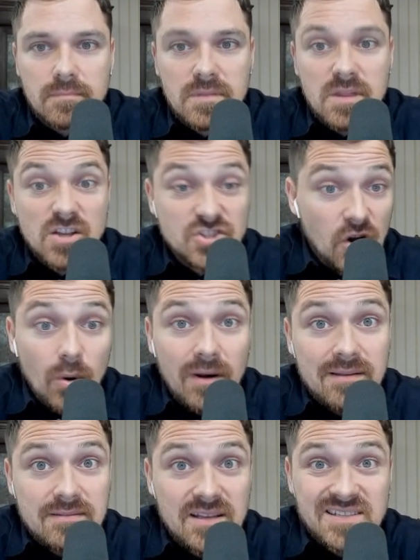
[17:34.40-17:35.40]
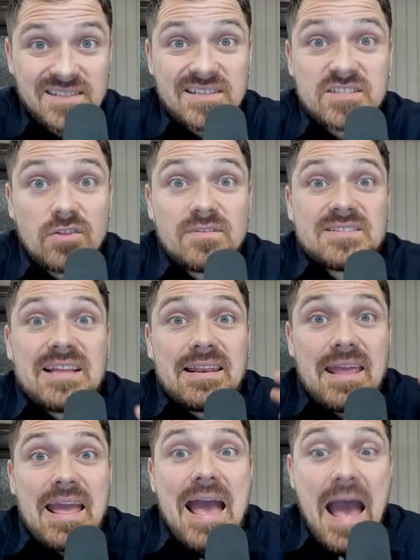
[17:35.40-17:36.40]
So this is a service that
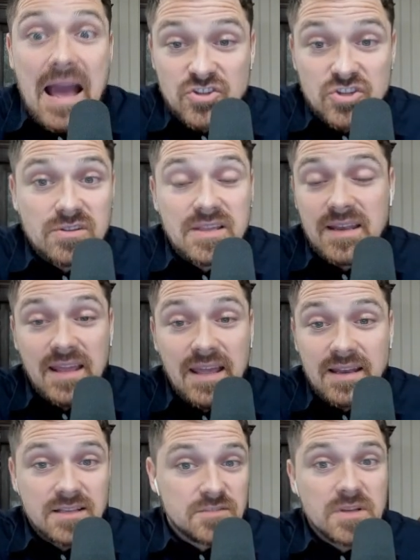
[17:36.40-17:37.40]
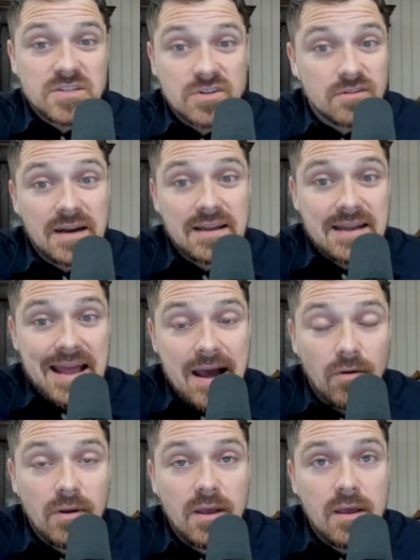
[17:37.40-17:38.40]
they actually need, especially right
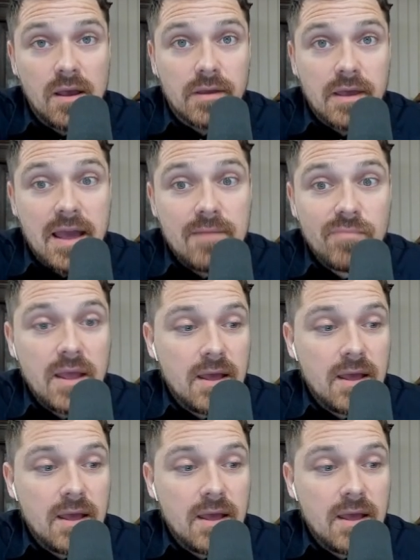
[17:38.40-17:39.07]
now, okay?